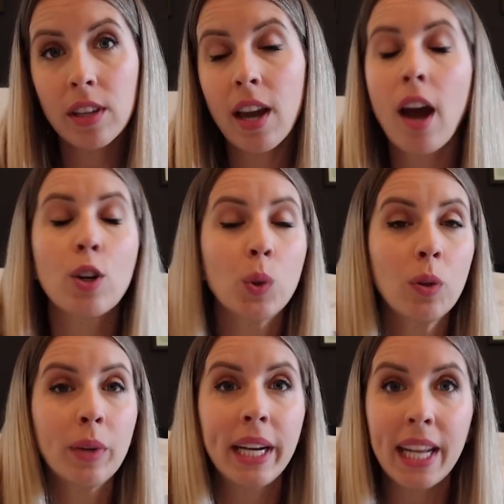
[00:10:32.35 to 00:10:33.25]
The
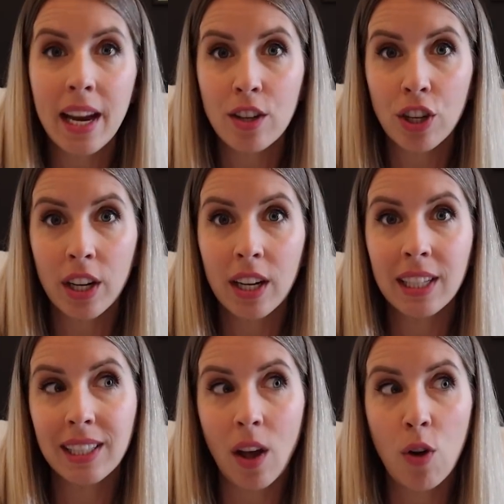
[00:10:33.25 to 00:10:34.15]
actual radiation
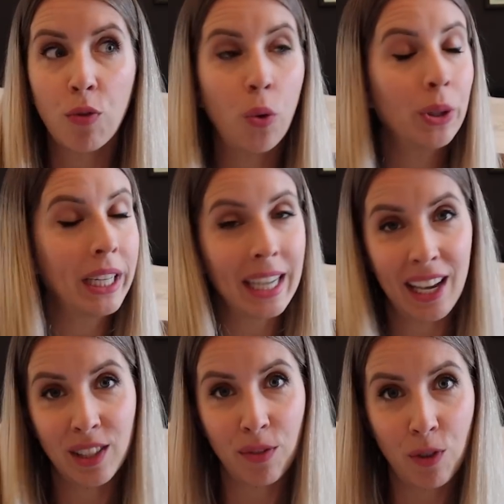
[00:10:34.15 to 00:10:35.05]
itself only
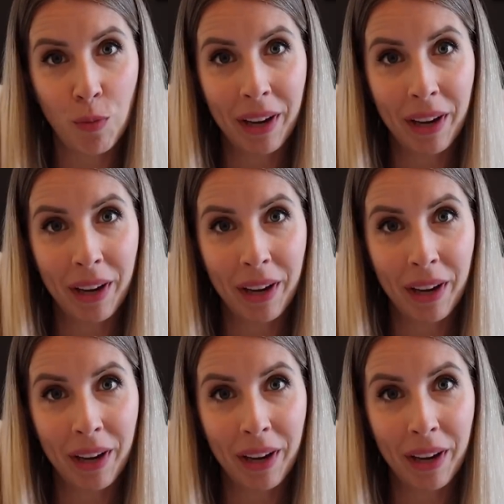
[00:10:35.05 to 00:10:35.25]
takes a few